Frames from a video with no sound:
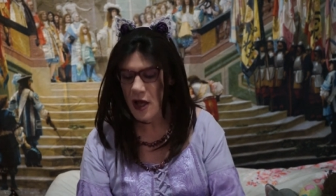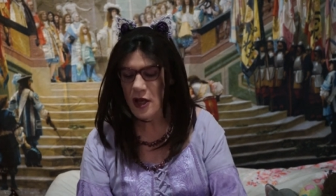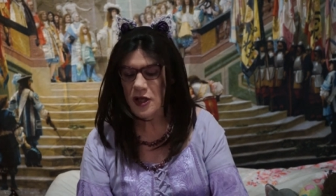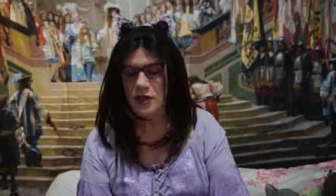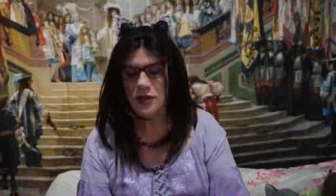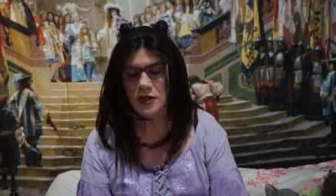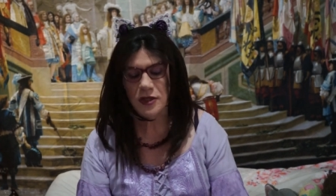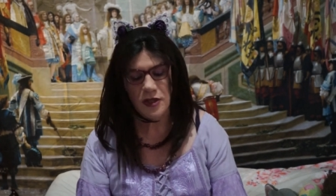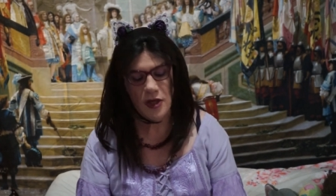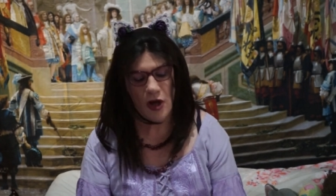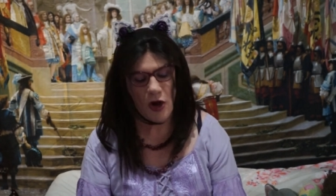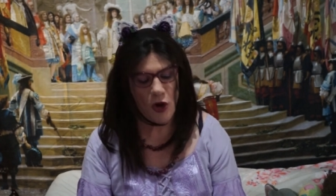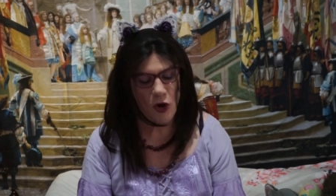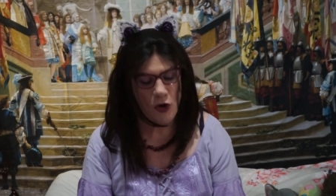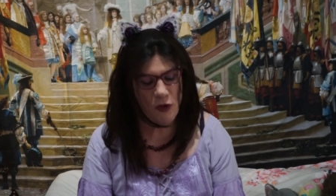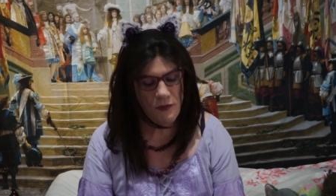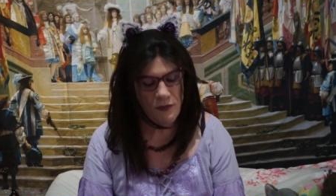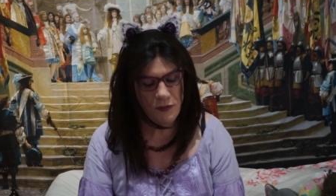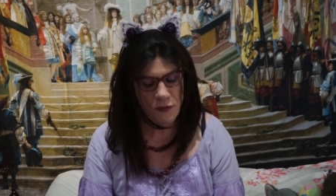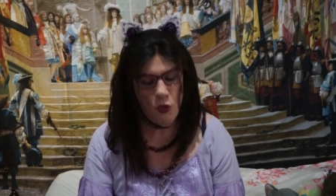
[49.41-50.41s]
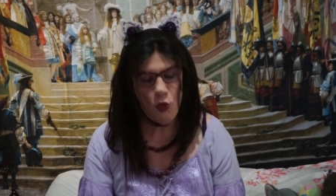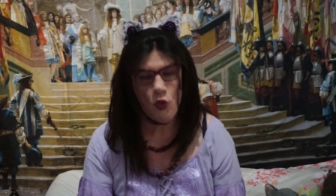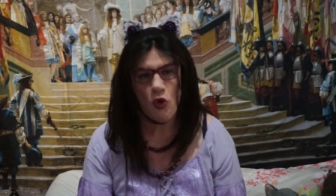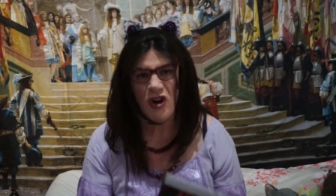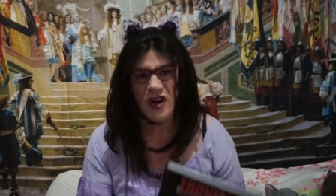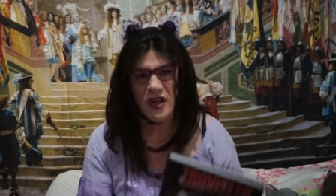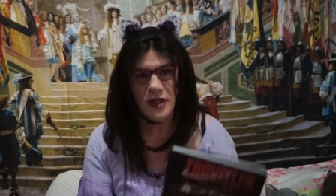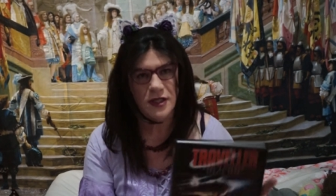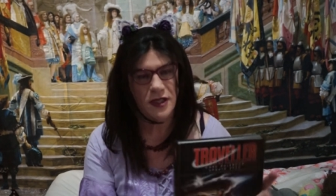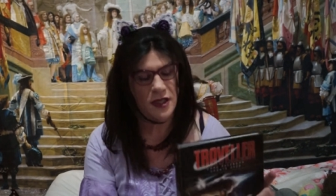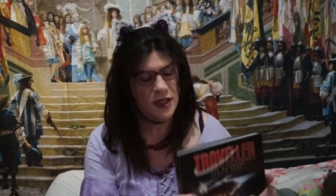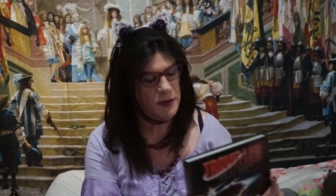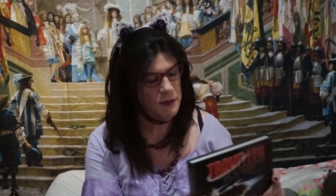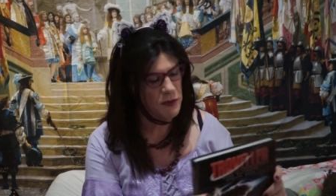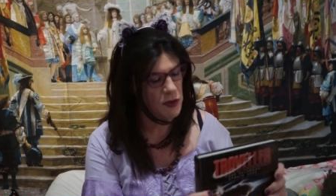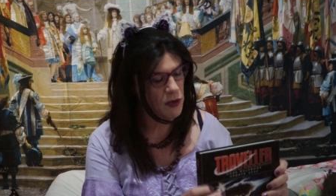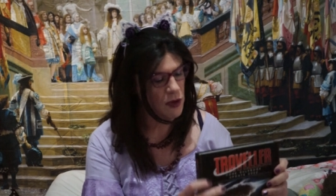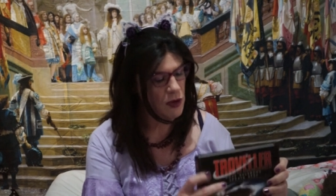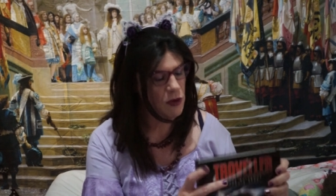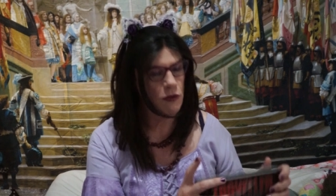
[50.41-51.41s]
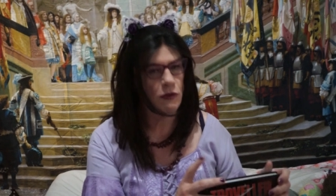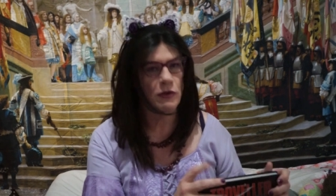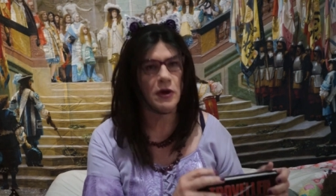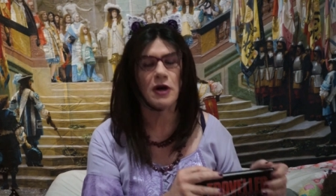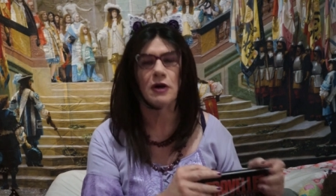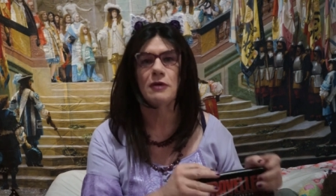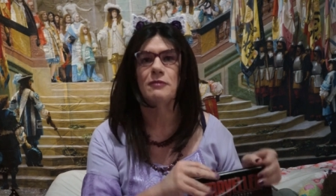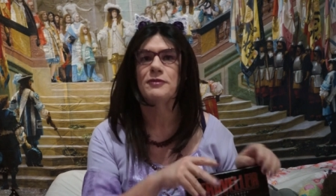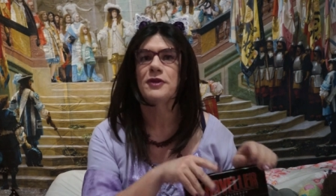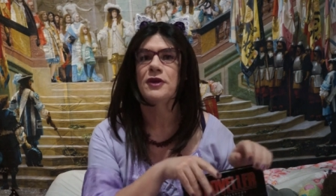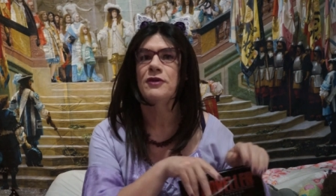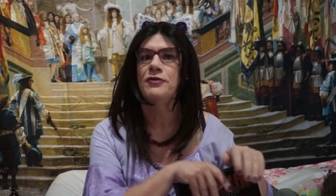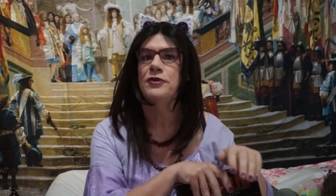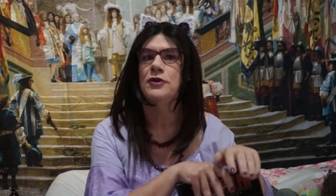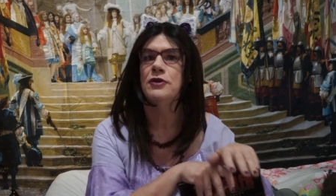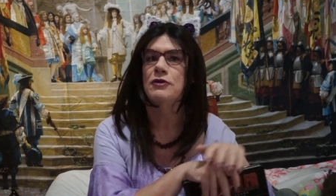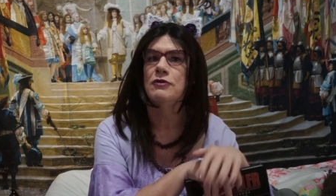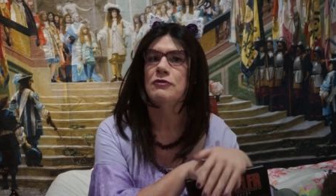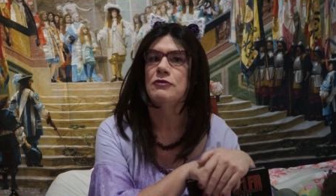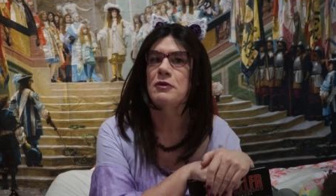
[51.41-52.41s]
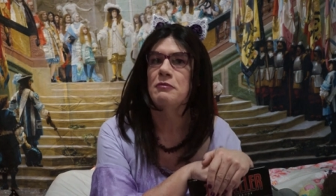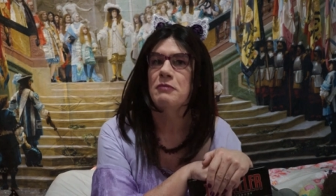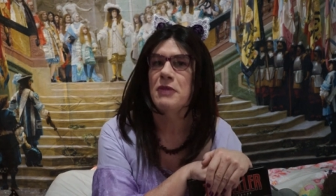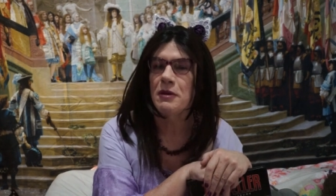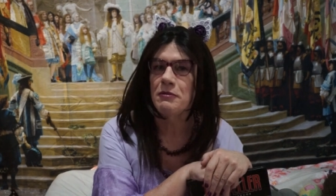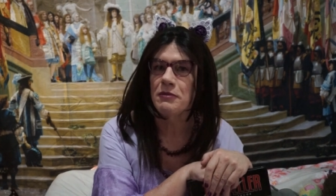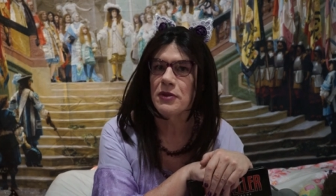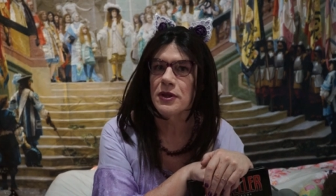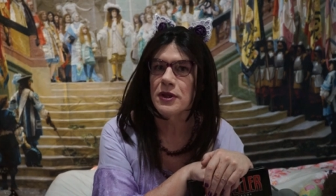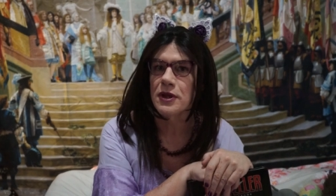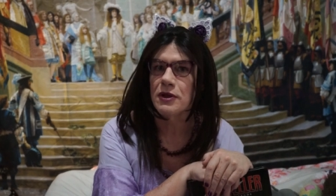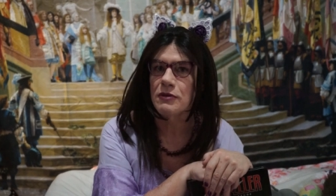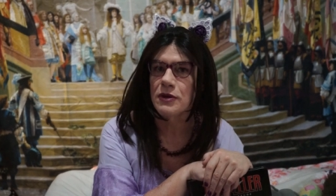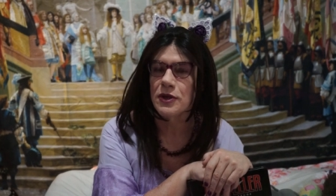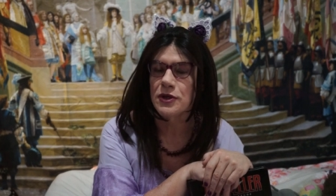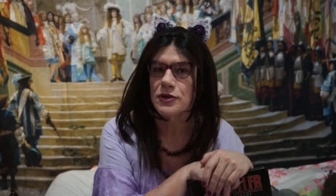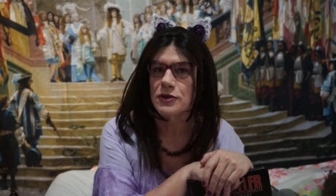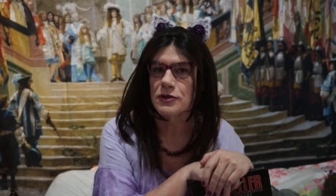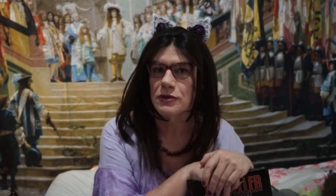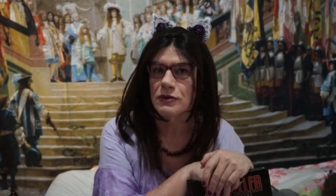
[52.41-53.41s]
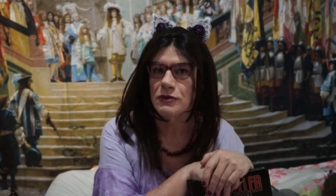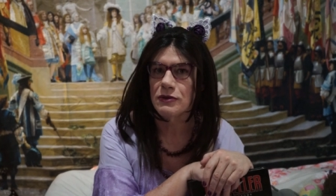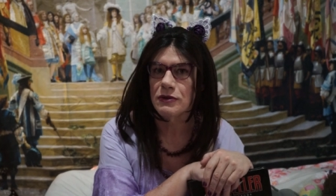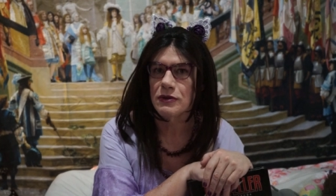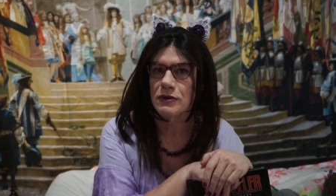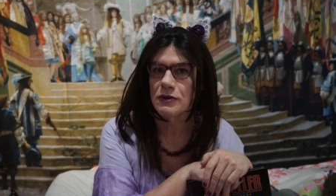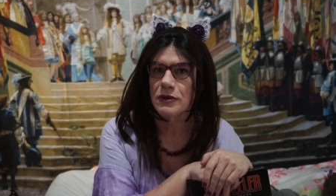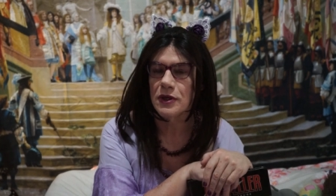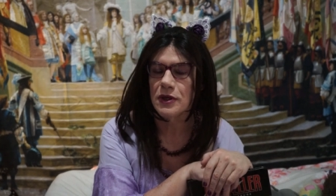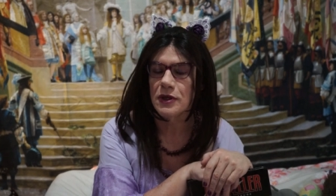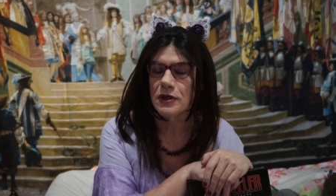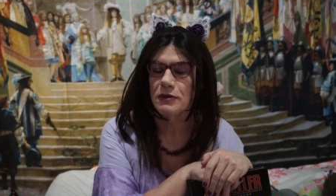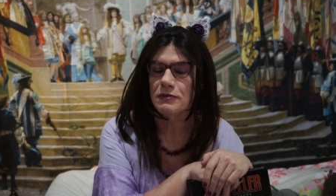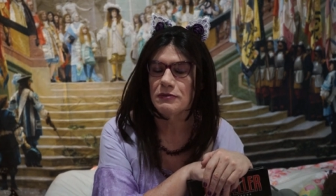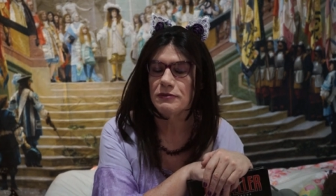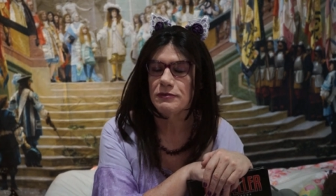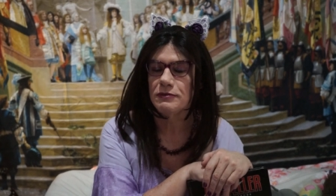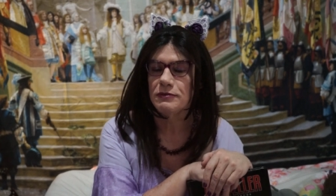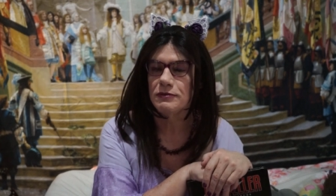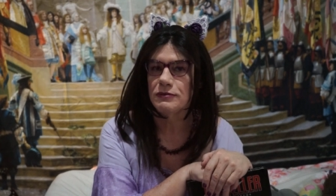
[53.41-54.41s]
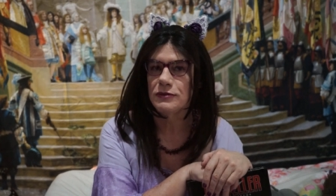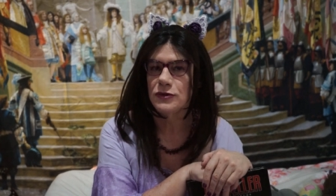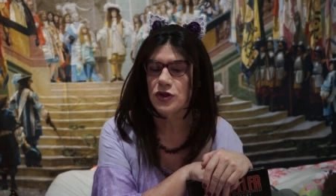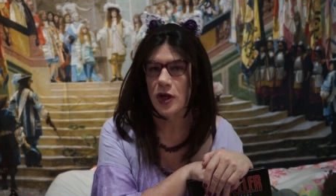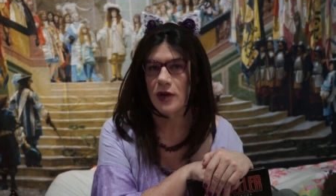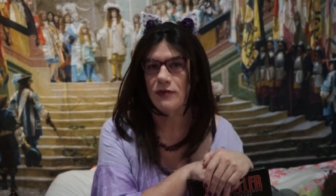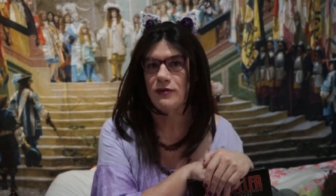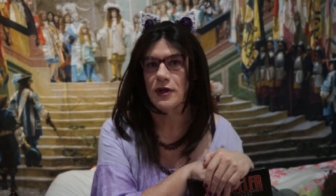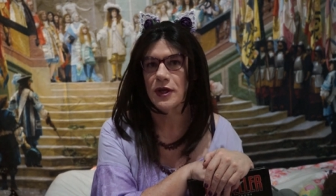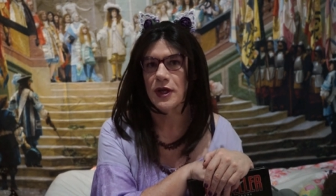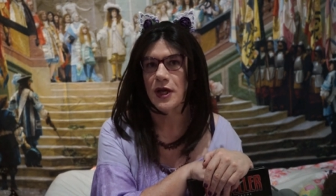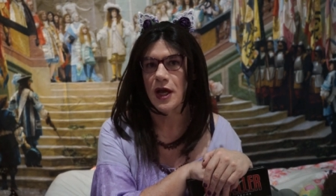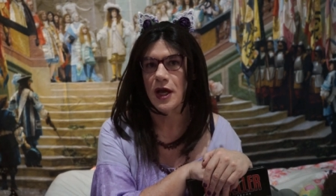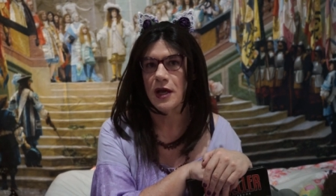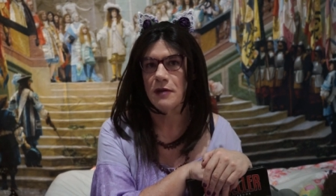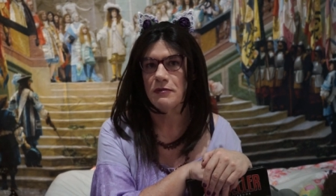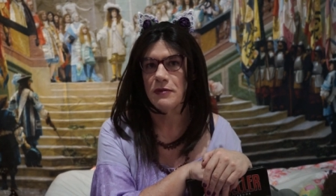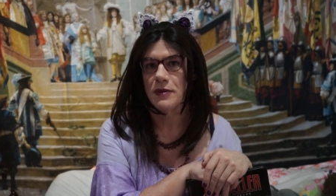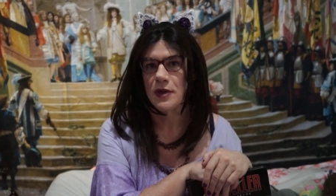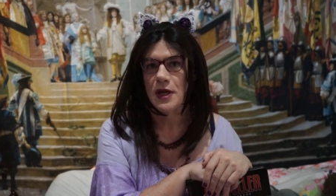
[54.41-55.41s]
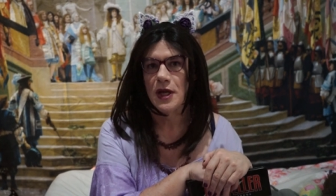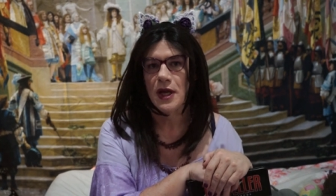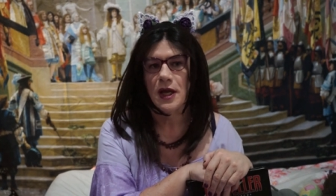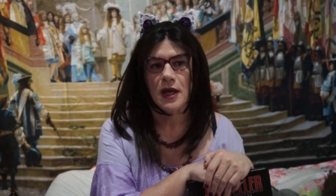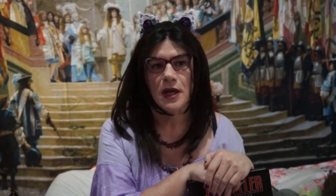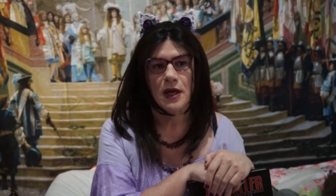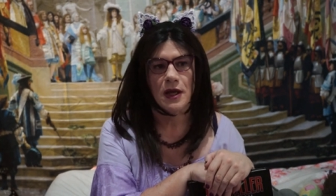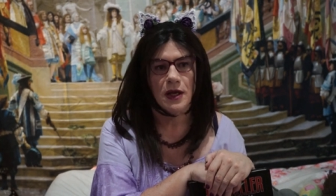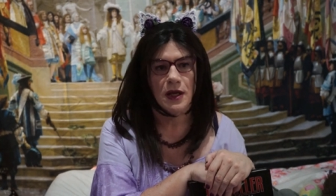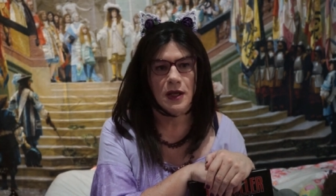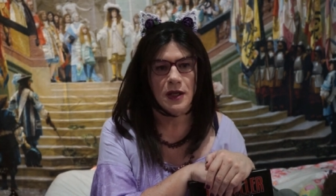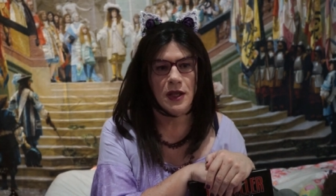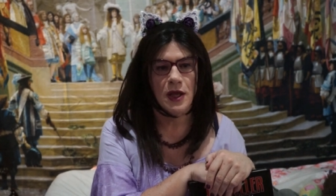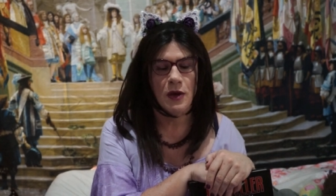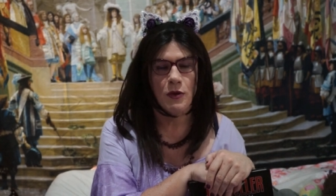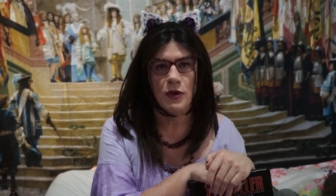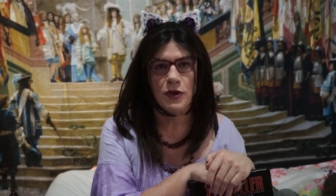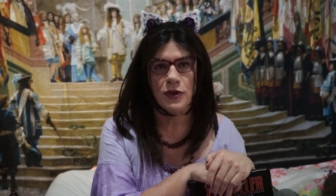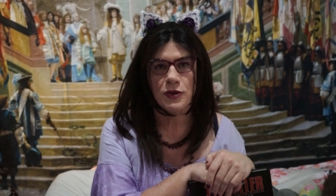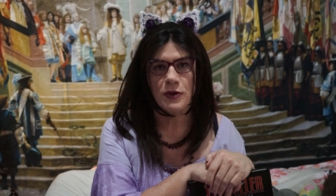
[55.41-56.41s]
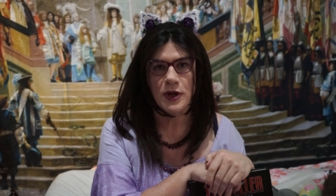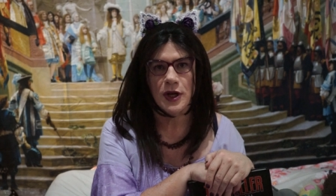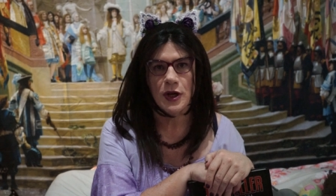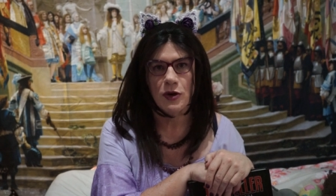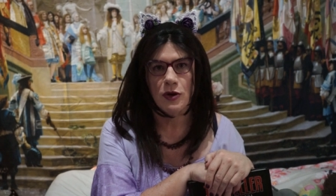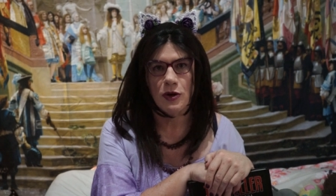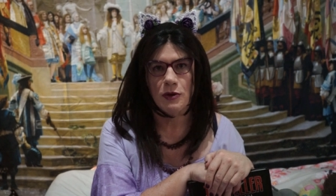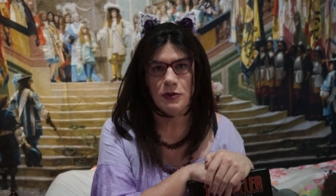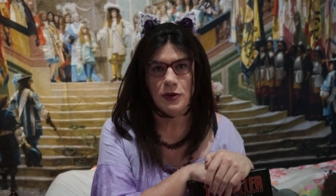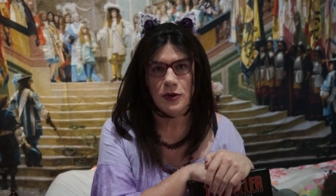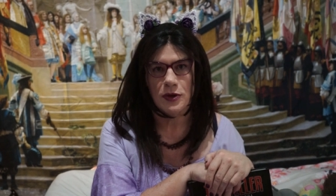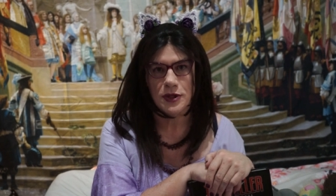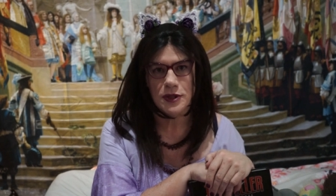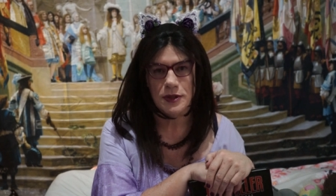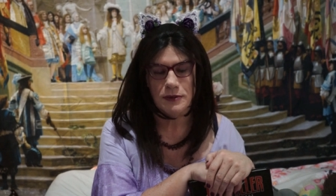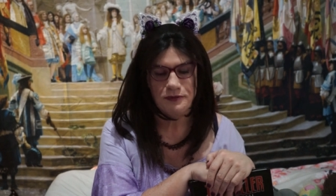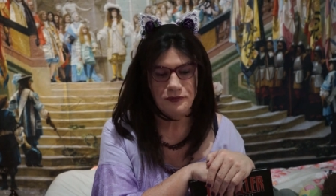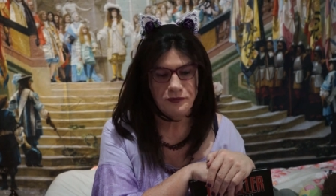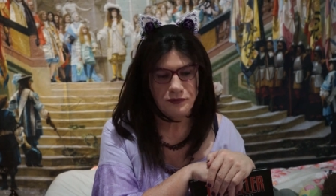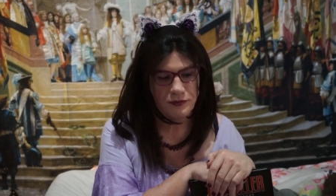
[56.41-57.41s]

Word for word: So what is this book? Well, if you remember the original um, Traveller game, there were three core books.